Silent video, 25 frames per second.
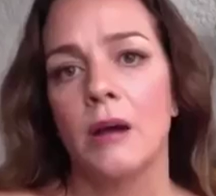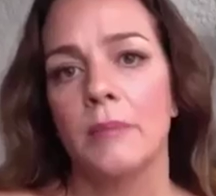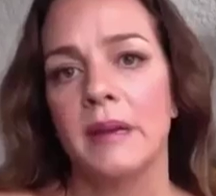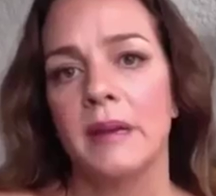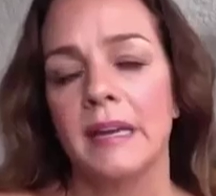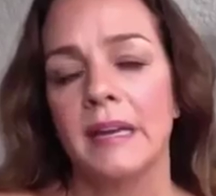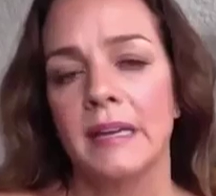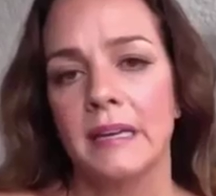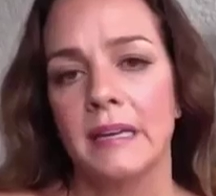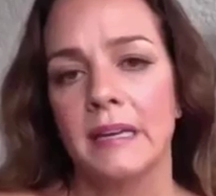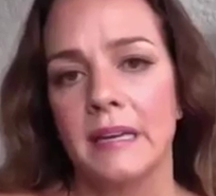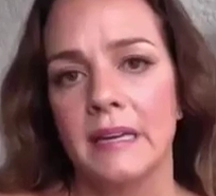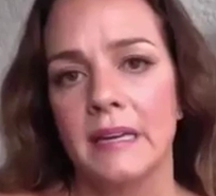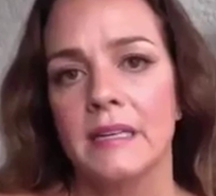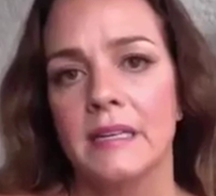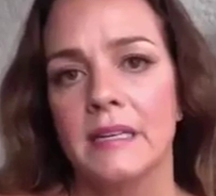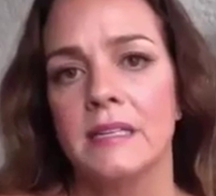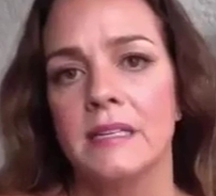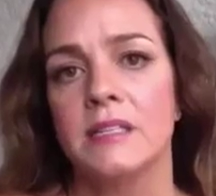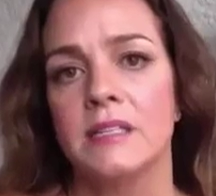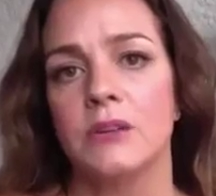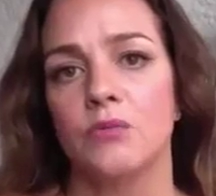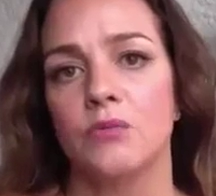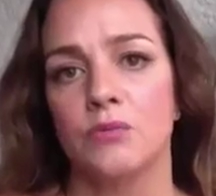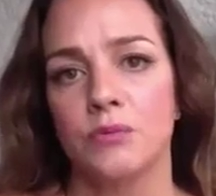It
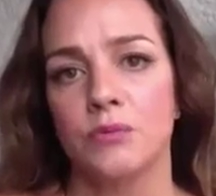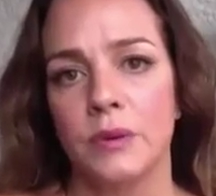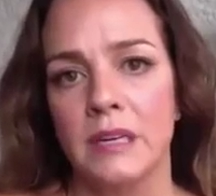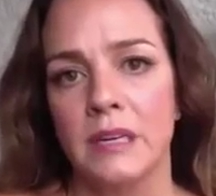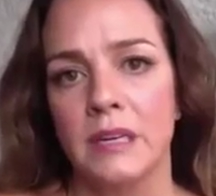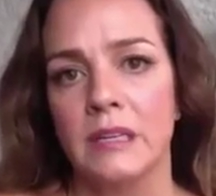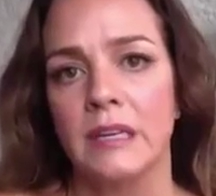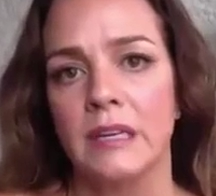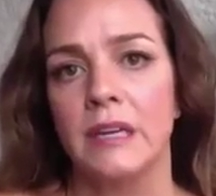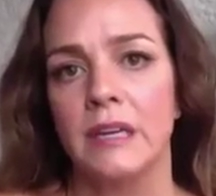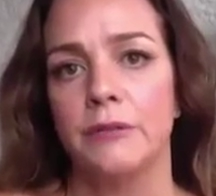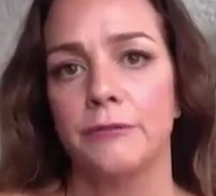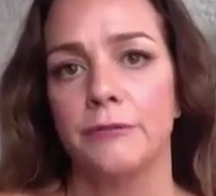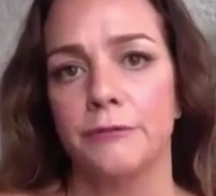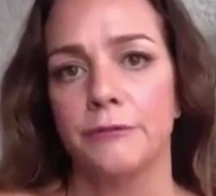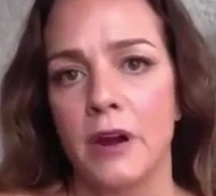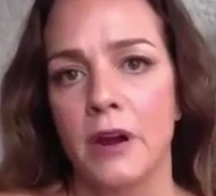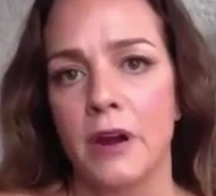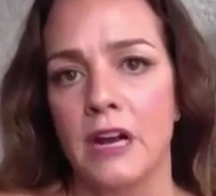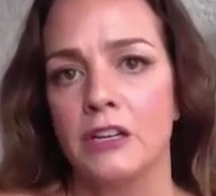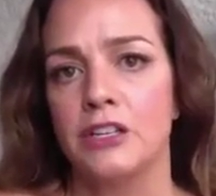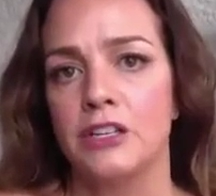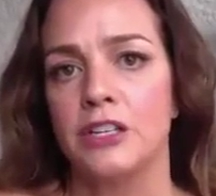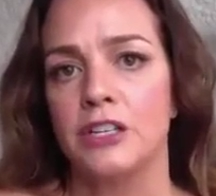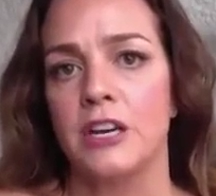is really
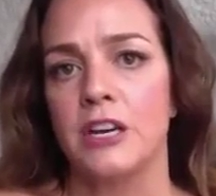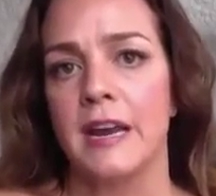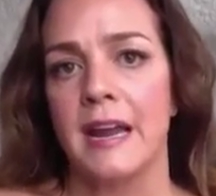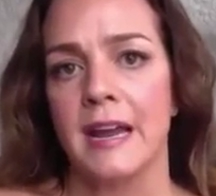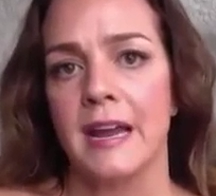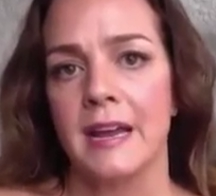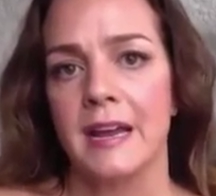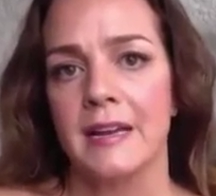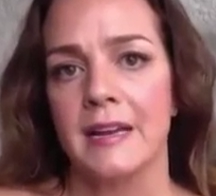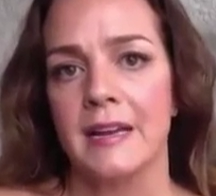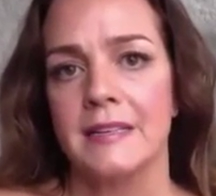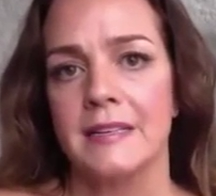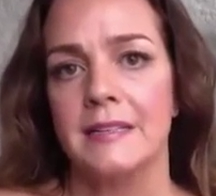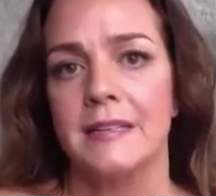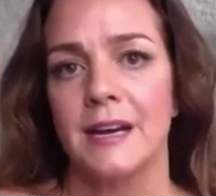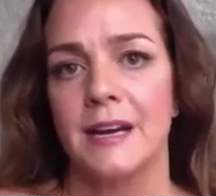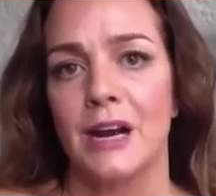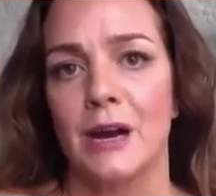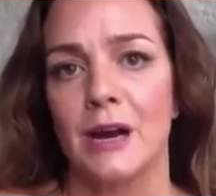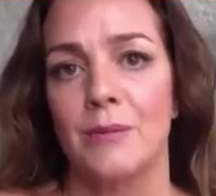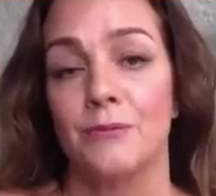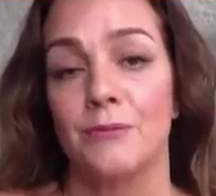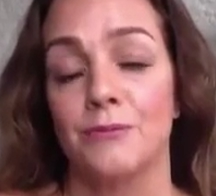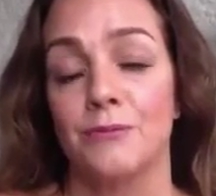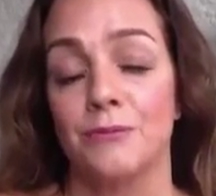fresh and
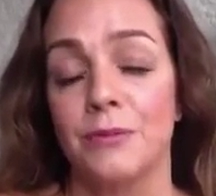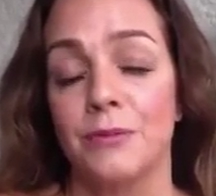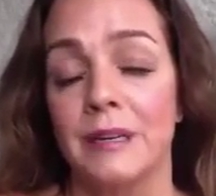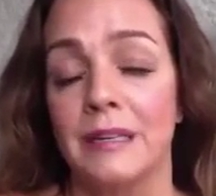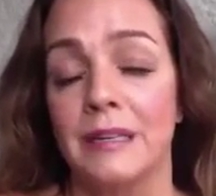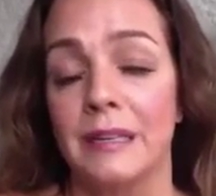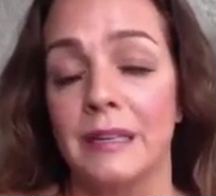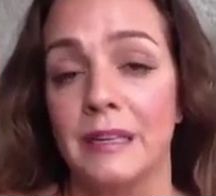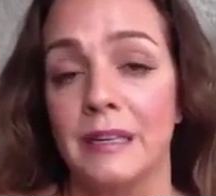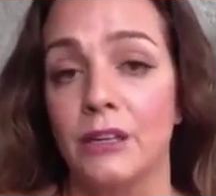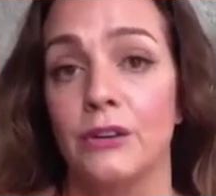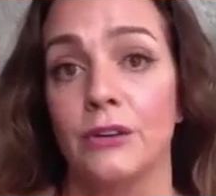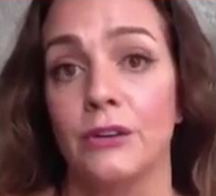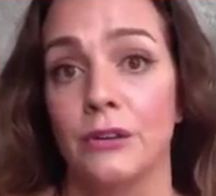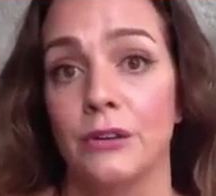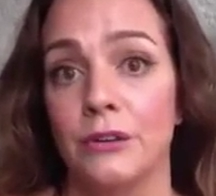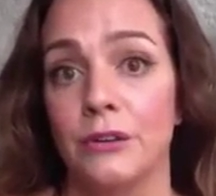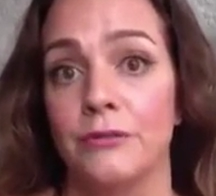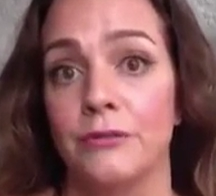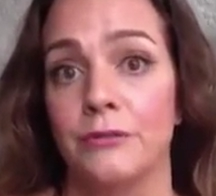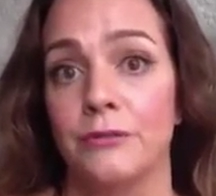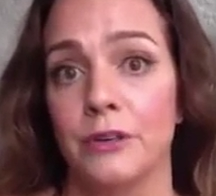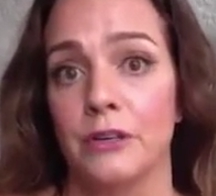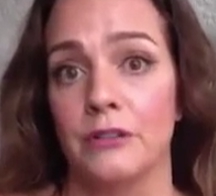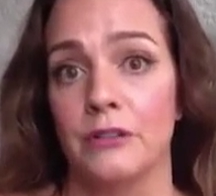really good
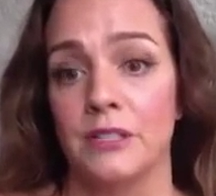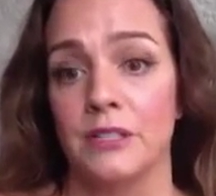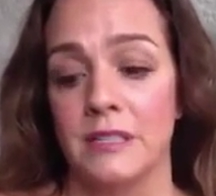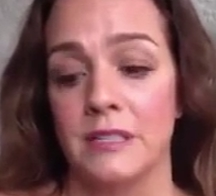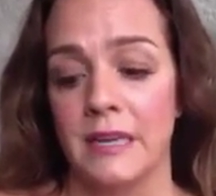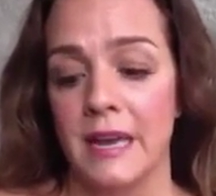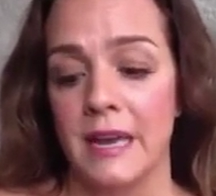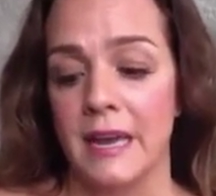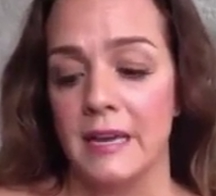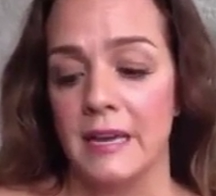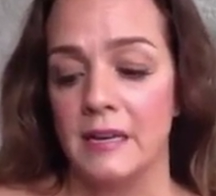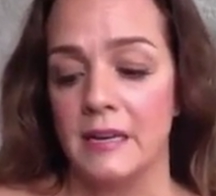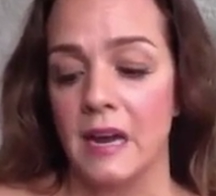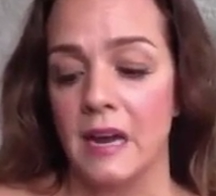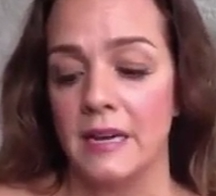for your skin.